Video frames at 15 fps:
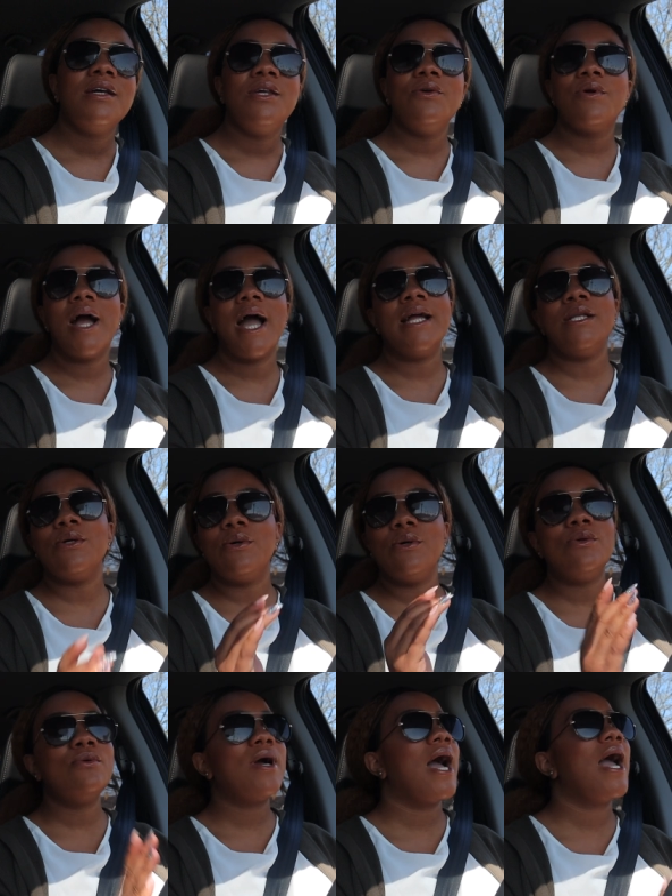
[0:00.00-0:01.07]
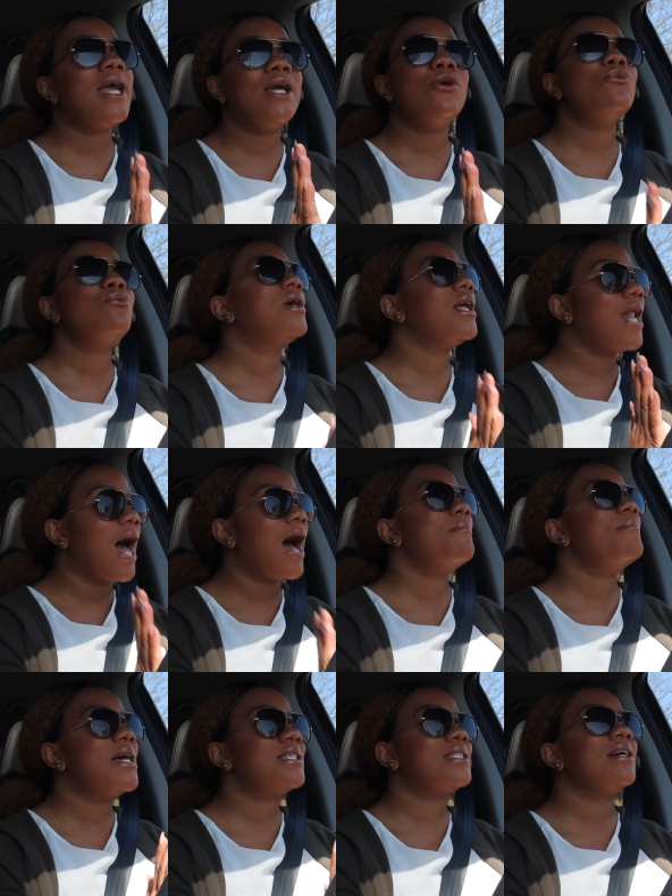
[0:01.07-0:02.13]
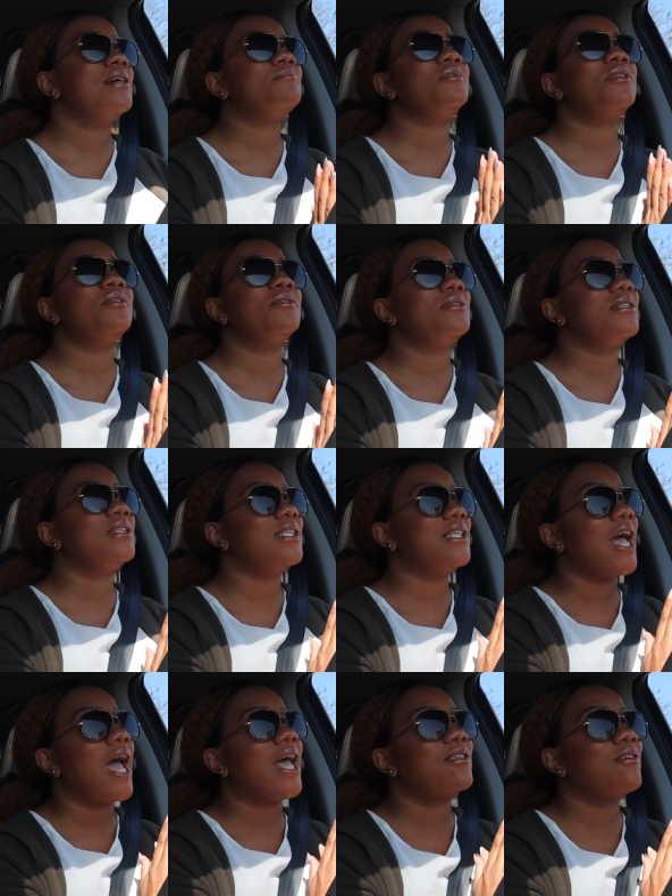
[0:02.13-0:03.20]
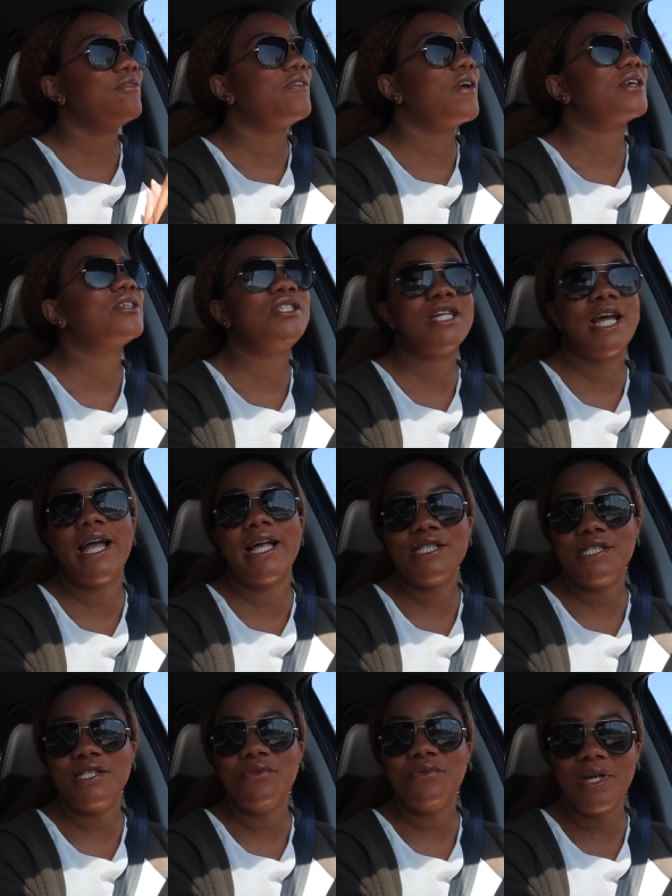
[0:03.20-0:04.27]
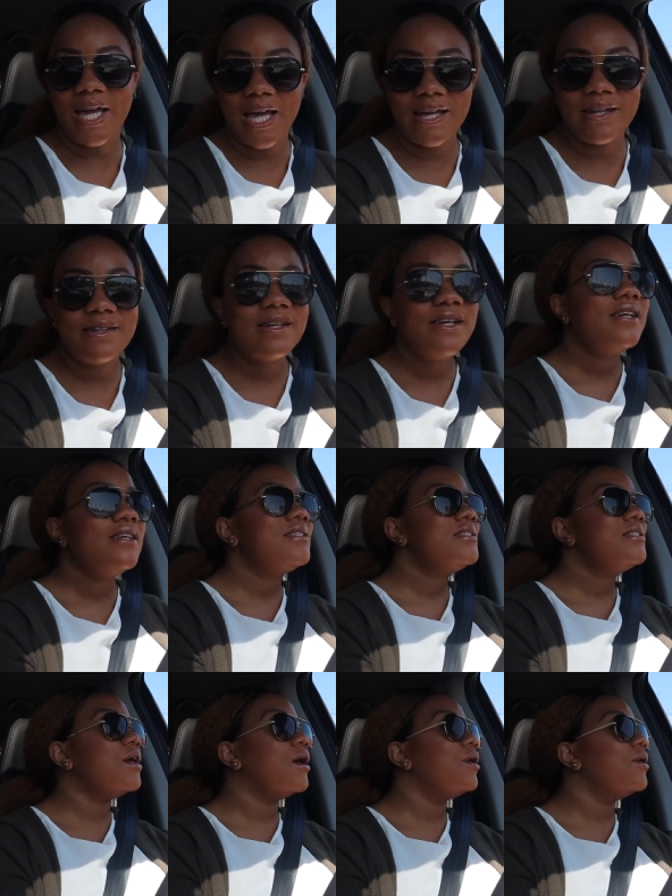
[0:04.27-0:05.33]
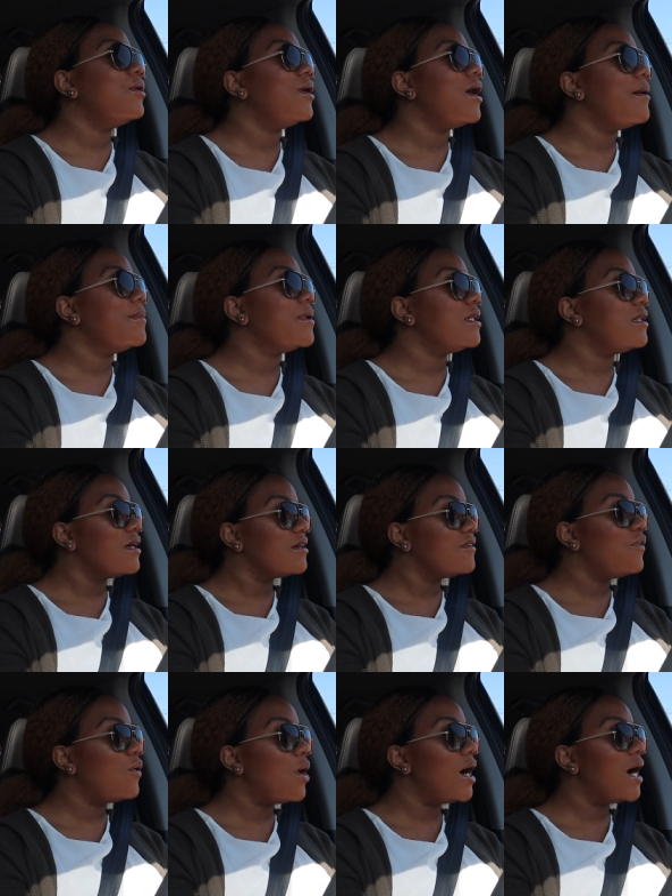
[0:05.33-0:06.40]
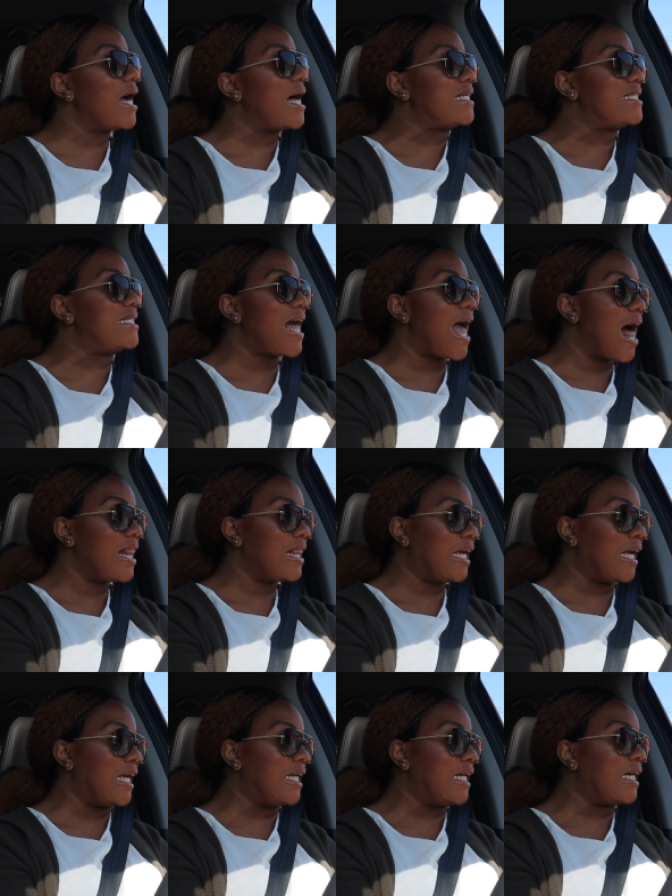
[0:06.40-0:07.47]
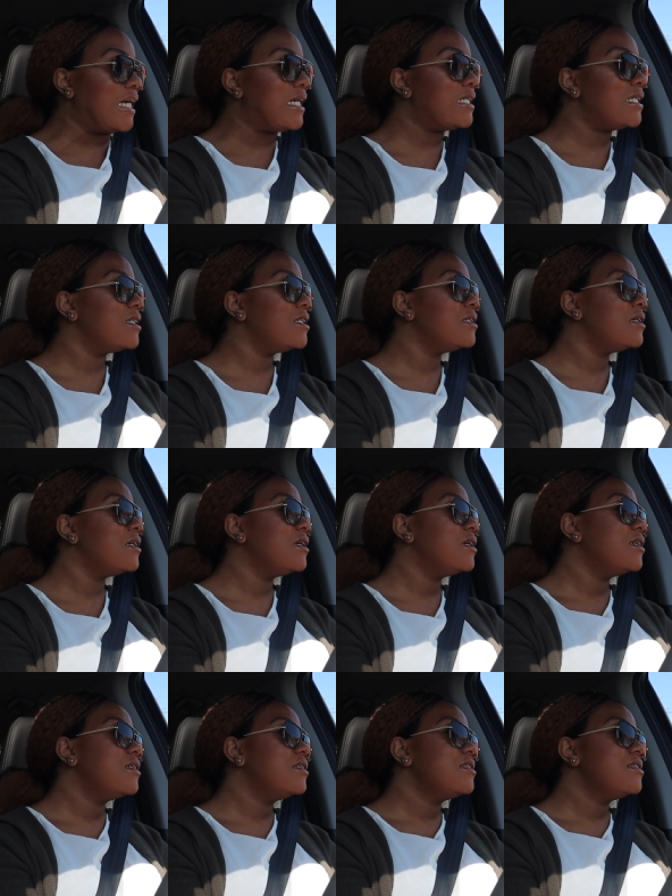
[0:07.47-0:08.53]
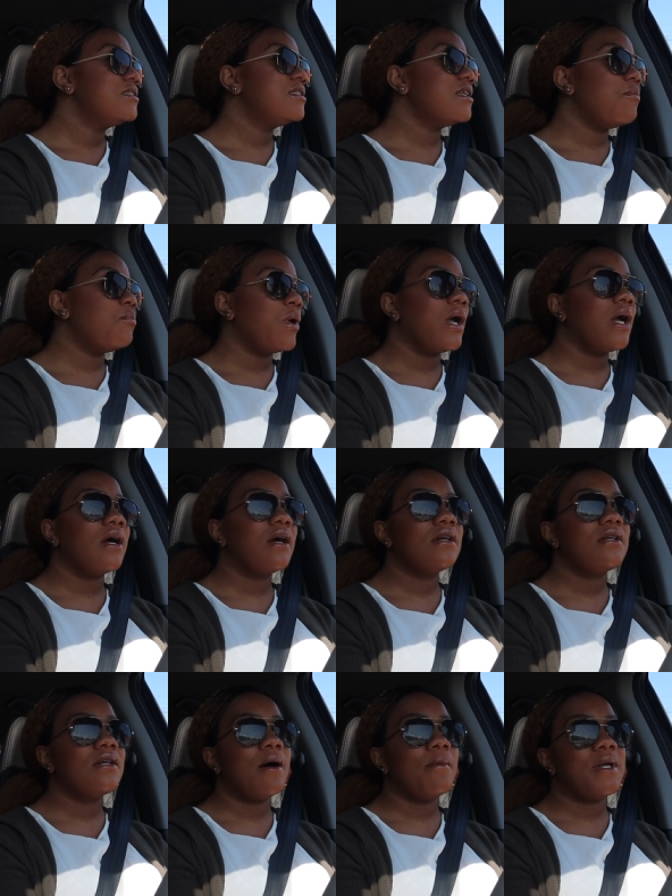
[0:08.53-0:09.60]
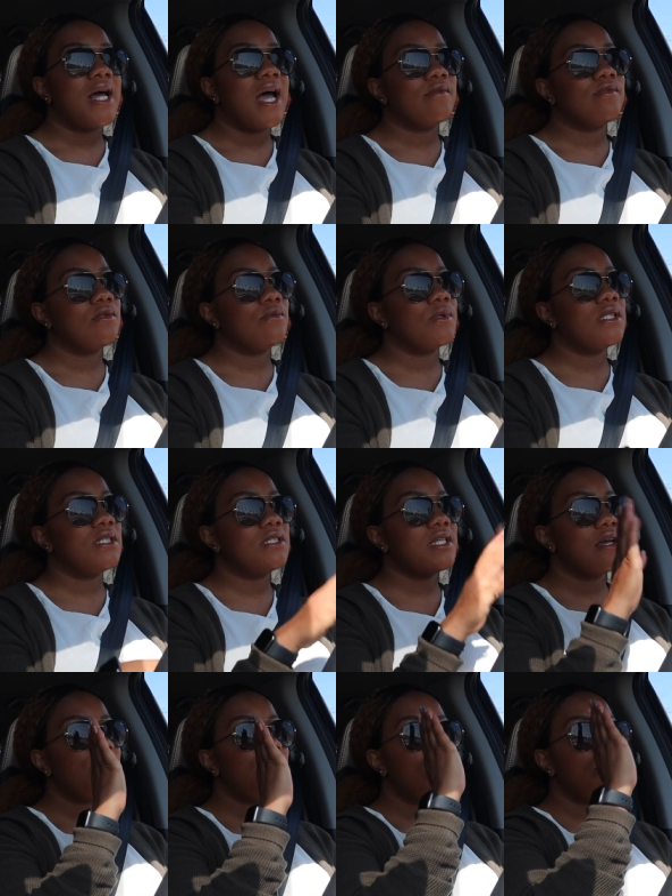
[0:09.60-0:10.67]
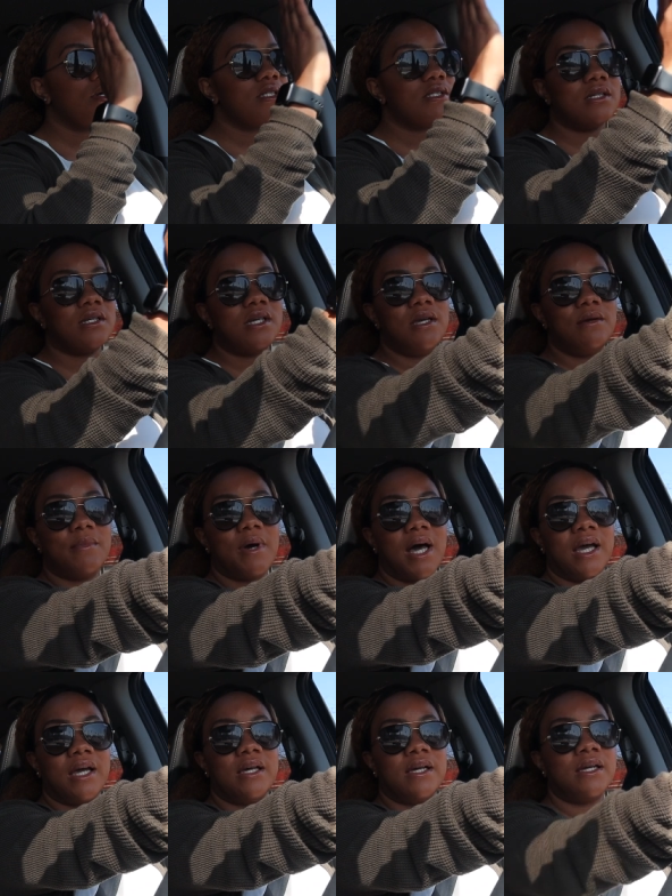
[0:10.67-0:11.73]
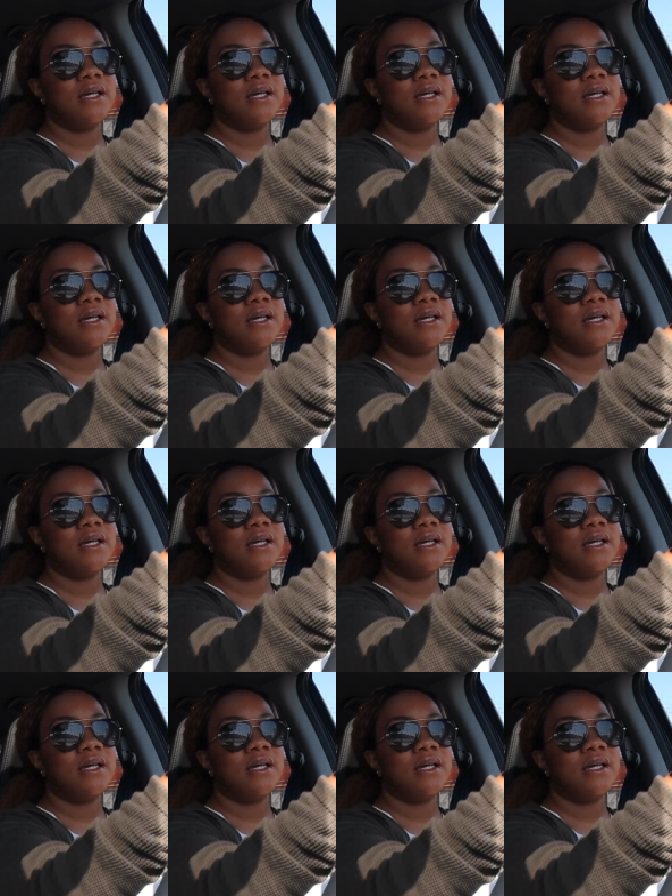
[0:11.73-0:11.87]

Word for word: you can't do you can't you cannot mess up the, the at the first chance you get. So I'm gonna look for a salad somewhere. I'm gonna have to really stay focused and keep my